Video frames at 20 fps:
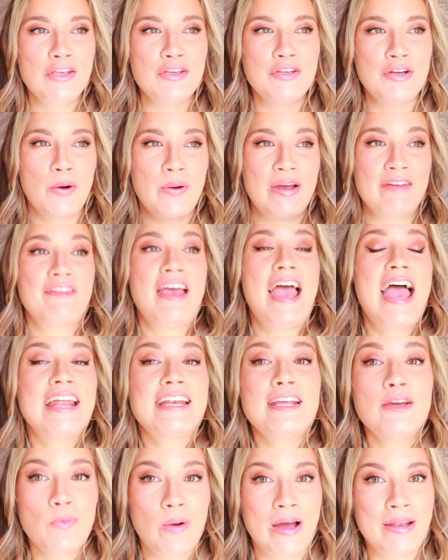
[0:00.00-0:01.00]
you know, if
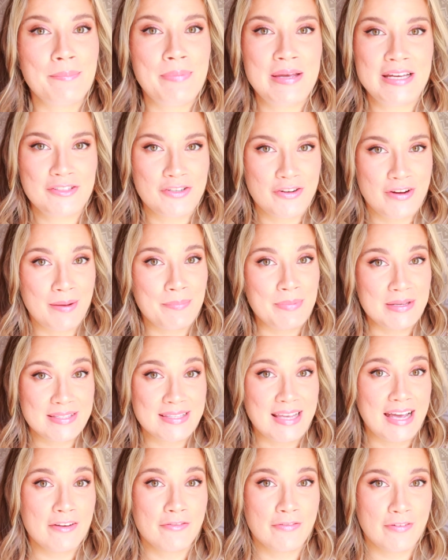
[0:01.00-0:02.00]
anyone picked her up
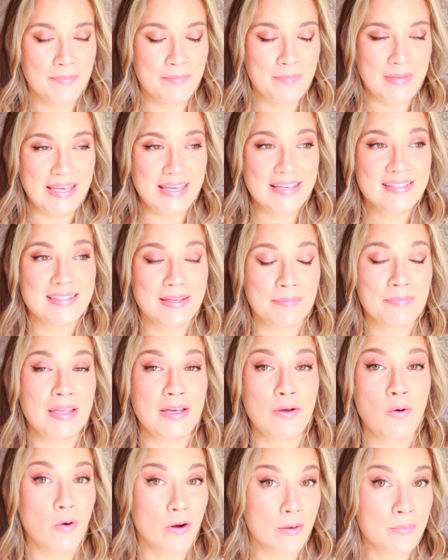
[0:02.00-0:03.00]
aside from me,
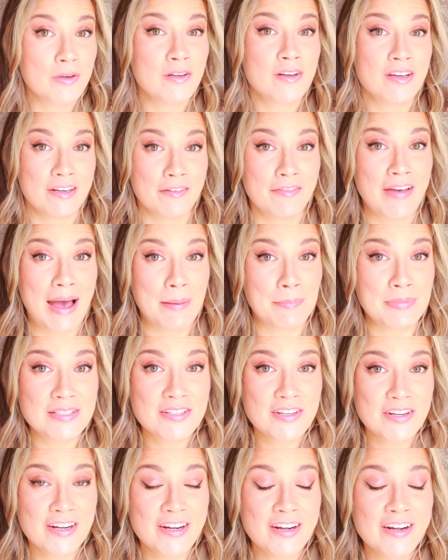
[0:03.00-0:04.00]
something horrible could have happened
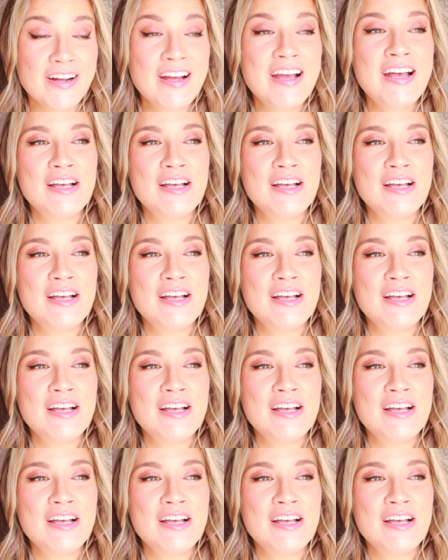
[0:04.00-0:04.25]
to her.